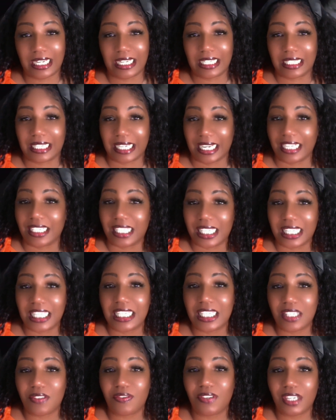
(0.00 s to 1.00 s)
against
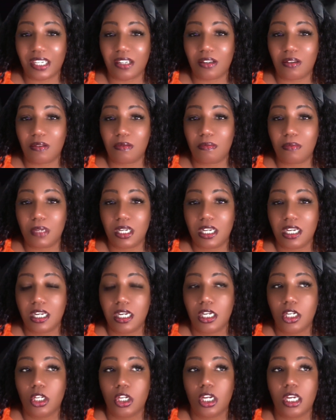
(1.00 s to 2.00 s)
this film,
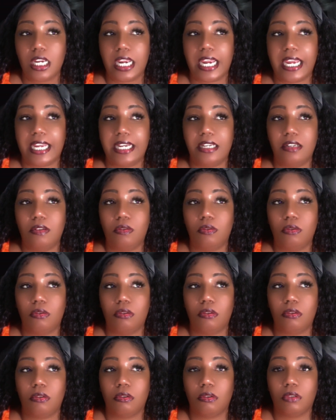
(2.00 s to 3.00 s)
and
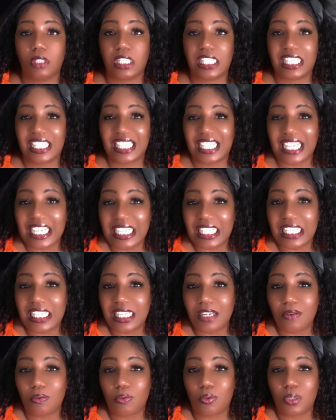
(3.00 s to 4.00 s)
since
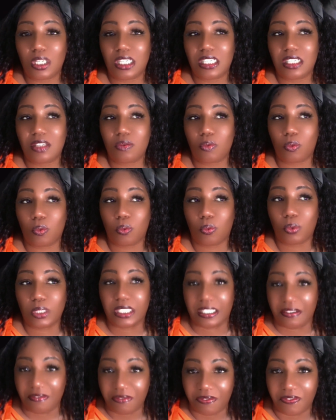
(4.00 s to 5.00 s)
it was
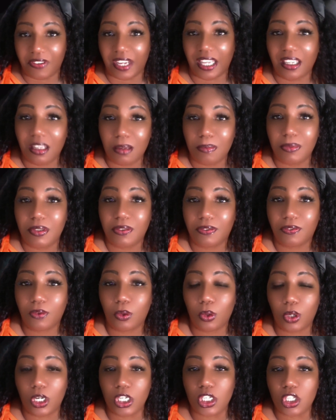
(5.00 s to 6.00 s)
developed
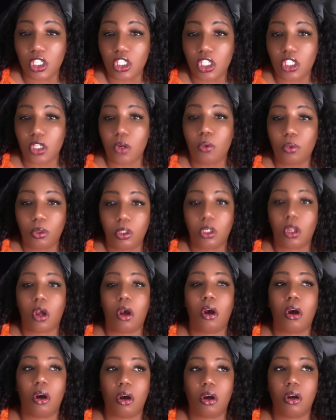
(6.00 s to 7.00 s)
for so
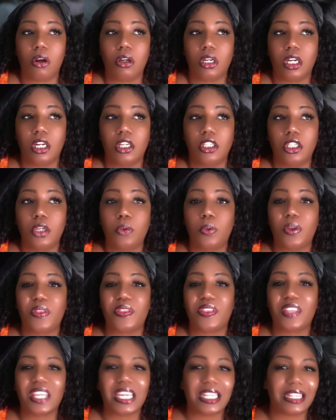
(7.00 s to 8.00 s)
long, you
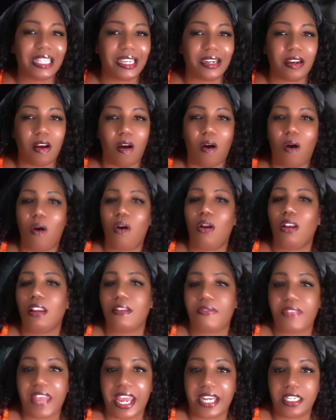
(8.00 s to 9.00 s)
would think that all
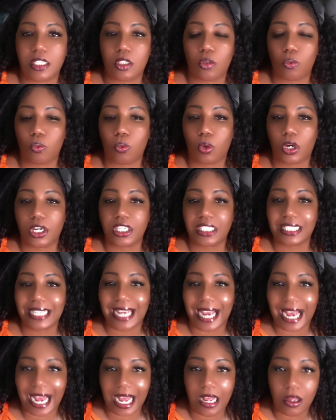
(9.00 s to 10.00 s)
of that is worked
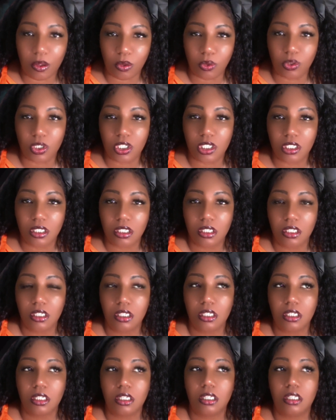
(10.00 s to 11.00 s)
out
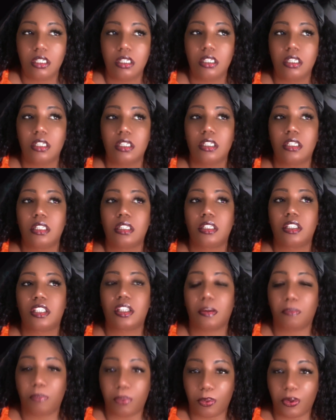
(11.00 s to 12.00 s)

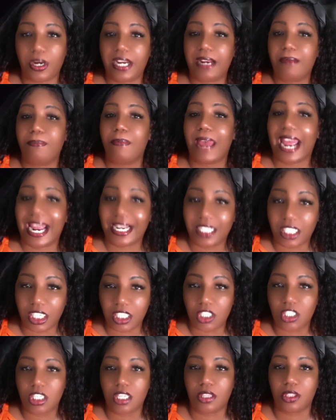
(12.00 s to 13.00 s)
to bring
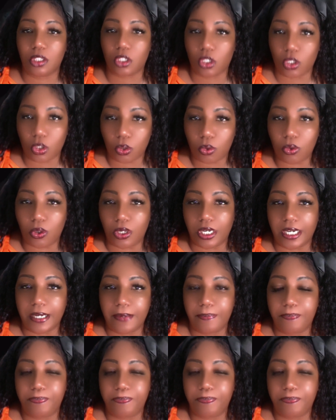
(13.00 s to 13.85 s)
magic to the story.